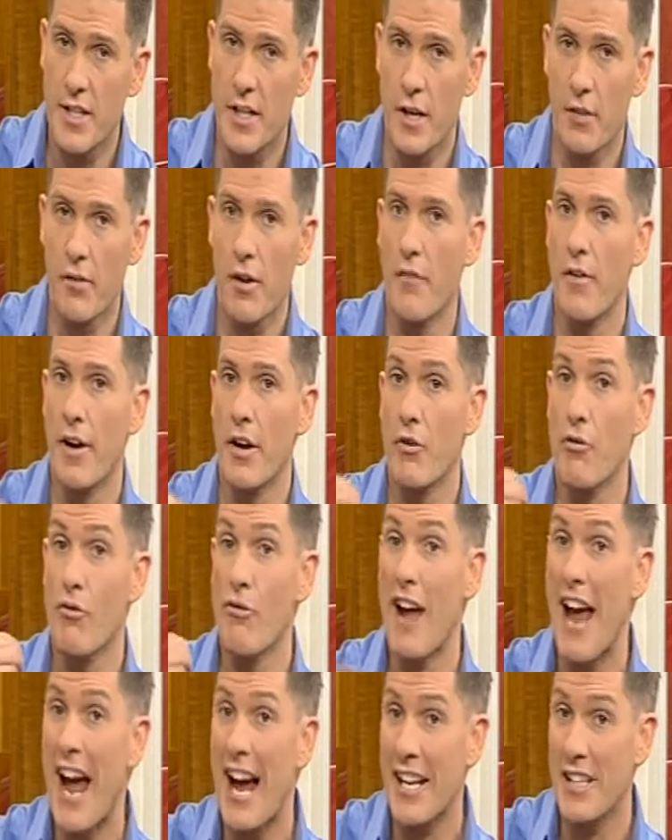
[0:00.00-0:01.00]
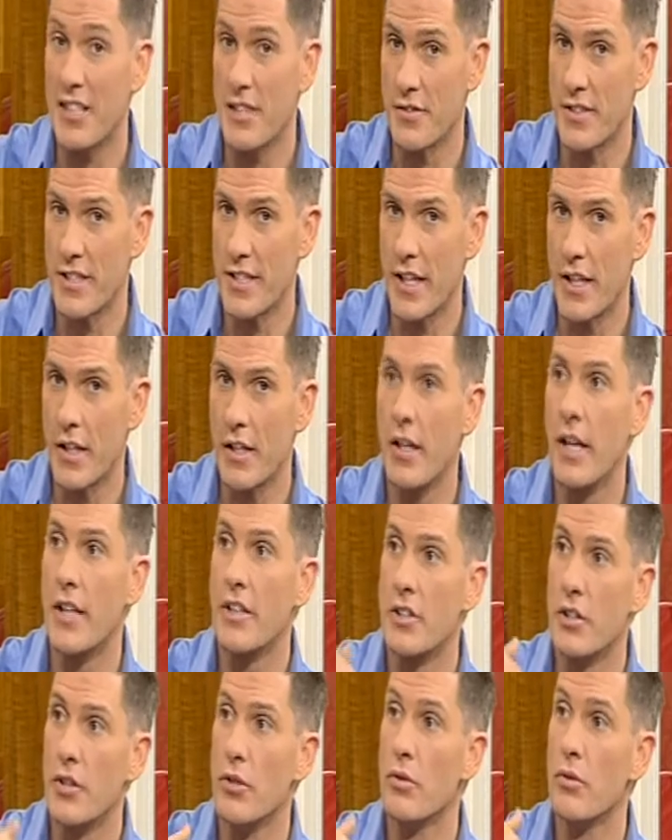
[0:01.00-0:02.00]
skin. I've got very reactive skin, and I
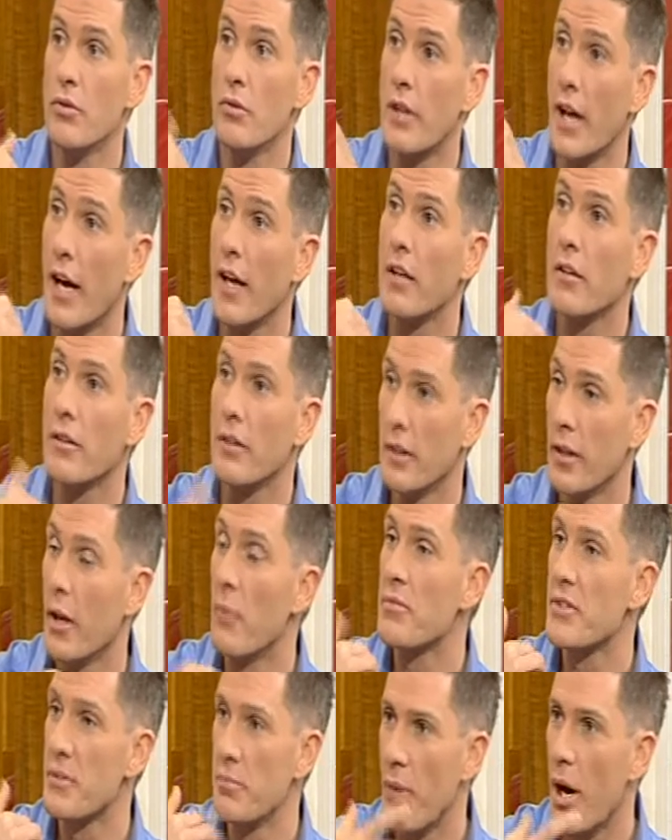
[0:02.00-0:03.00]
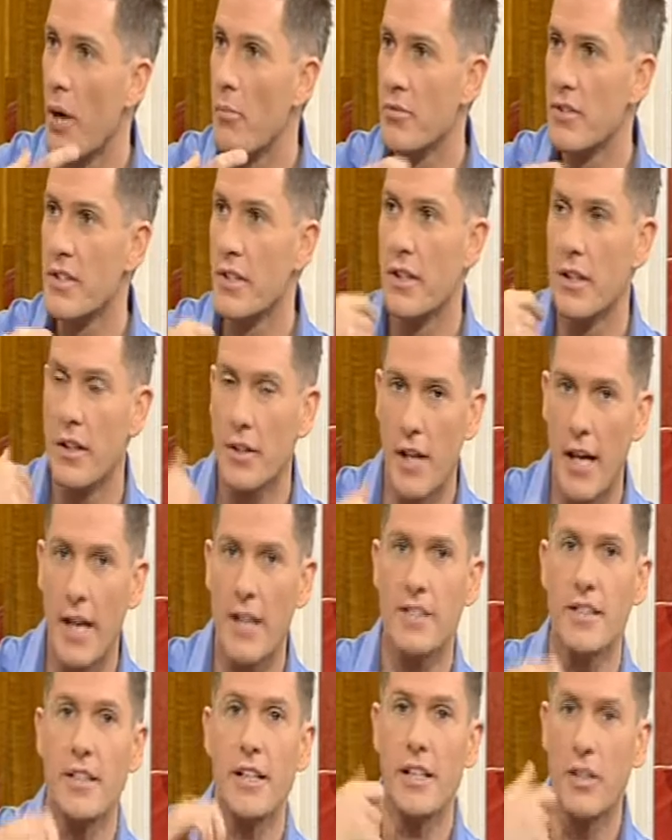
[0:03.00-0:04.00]
do get lumps and bumps and little
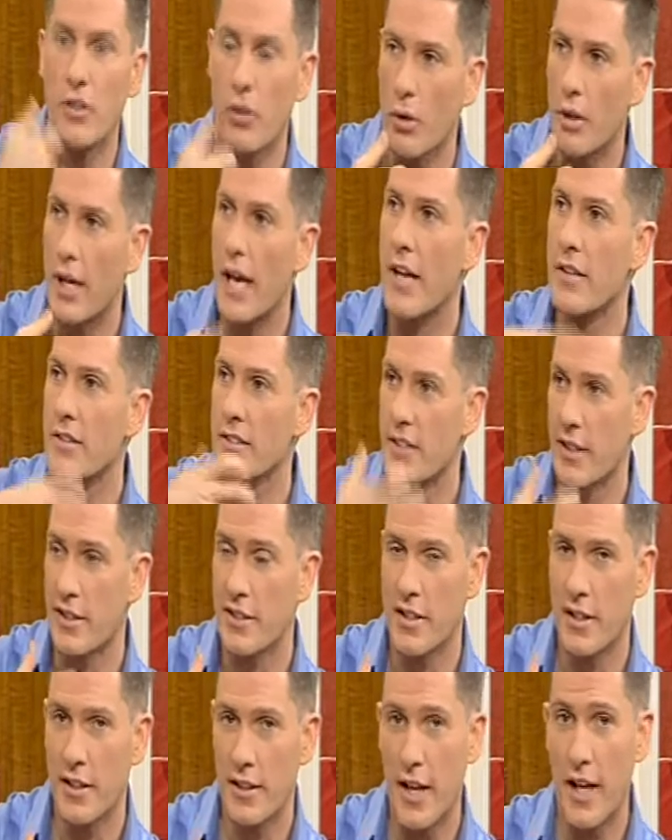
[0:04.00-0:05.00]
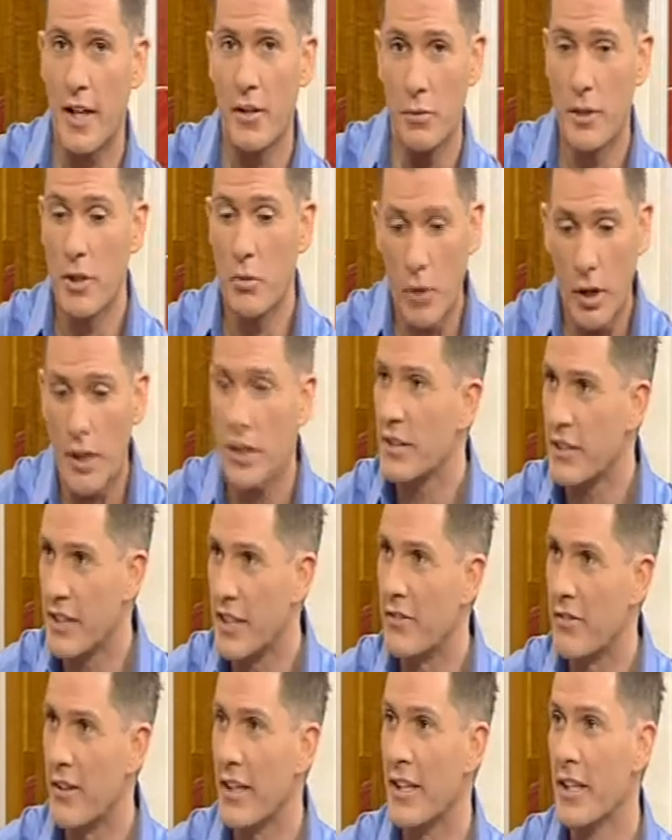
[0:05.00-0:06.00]
nicks and ingrown hairs and things like that. And when you work on
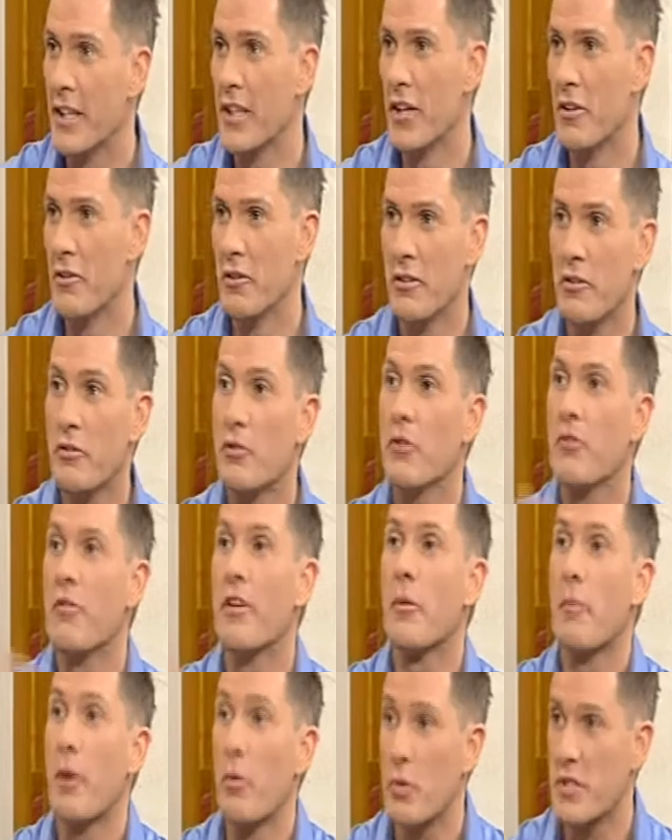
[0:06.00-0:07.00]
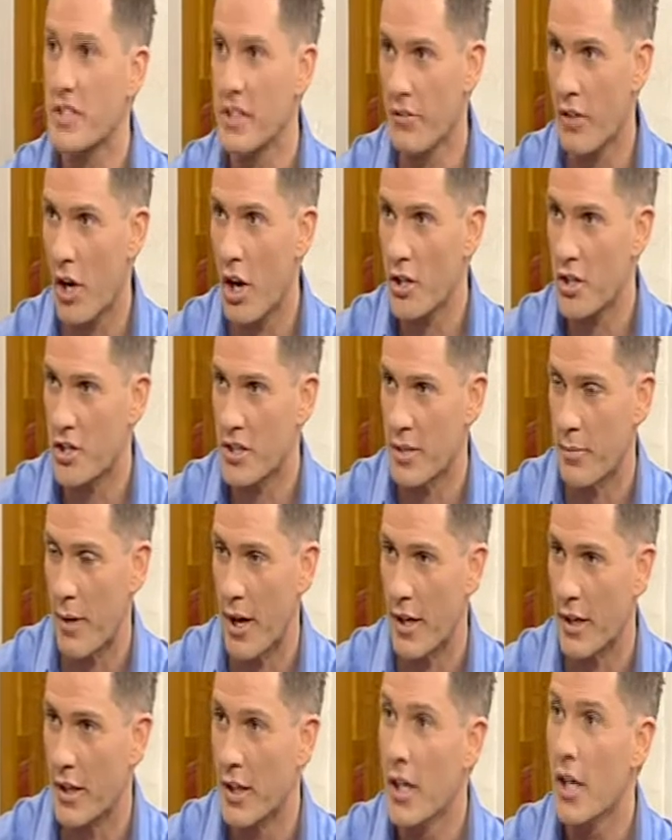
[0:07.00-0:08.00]
TV, you feel a bit more self-conscious
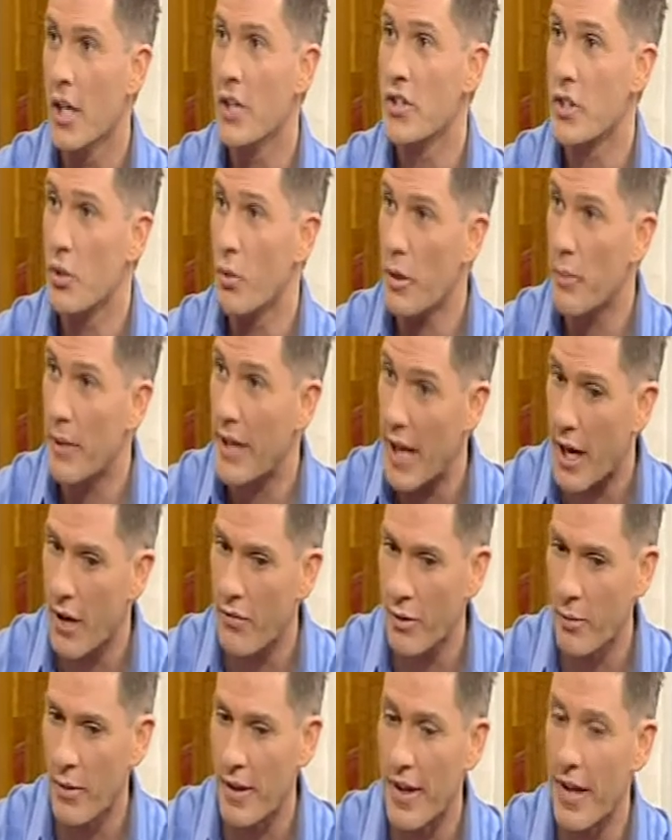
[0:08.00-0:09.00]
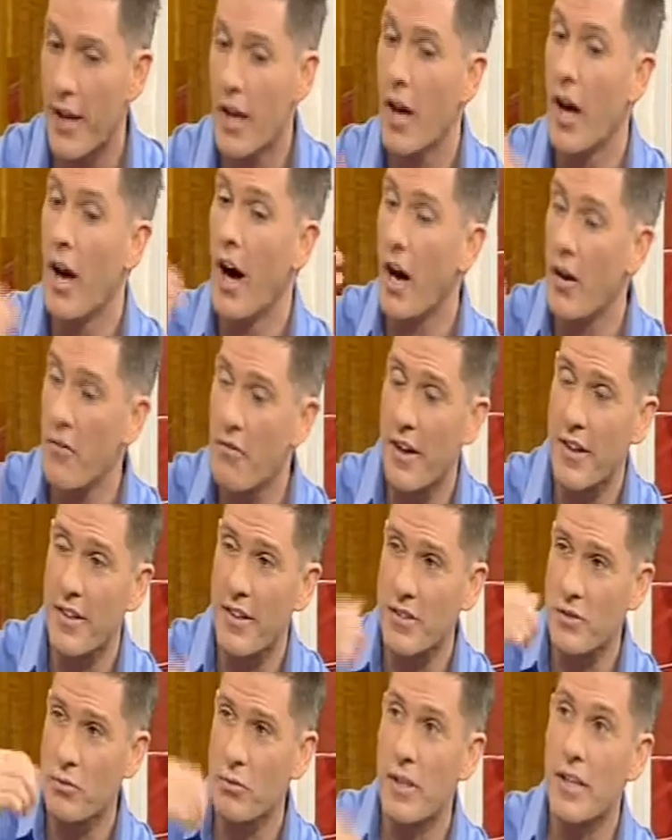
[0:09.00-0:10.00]
about it. So you want to be careful about that. I
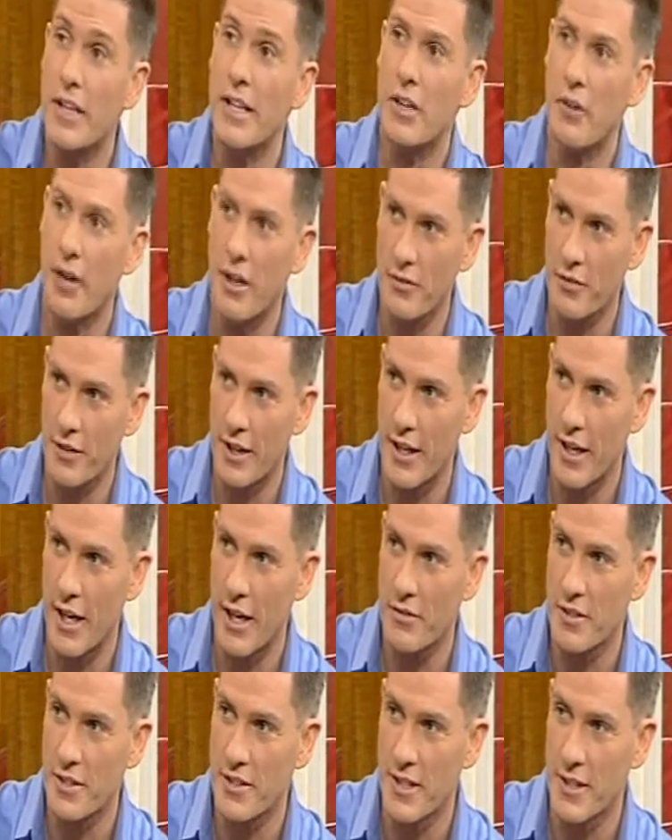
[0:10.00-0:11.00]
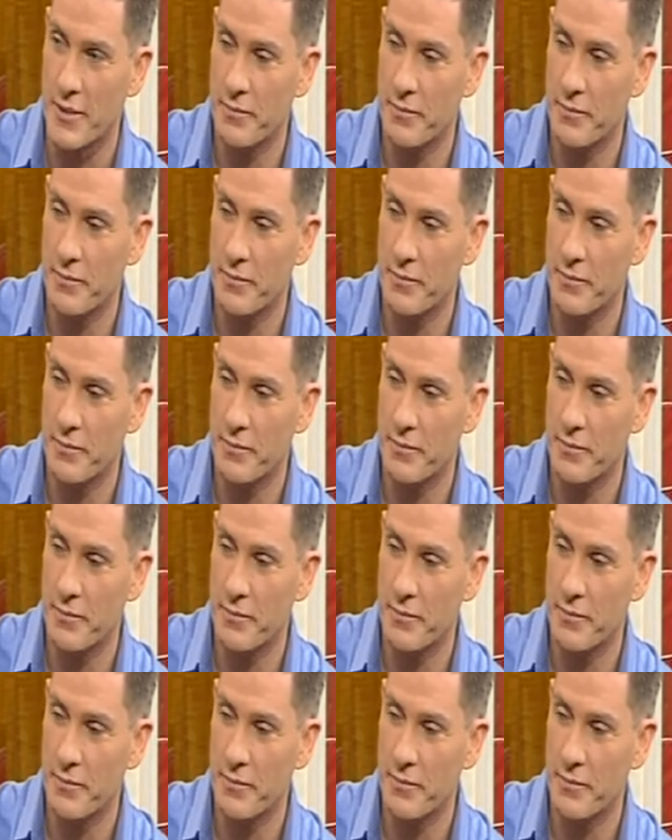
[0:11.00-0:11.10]
find this really great for that, I have to say.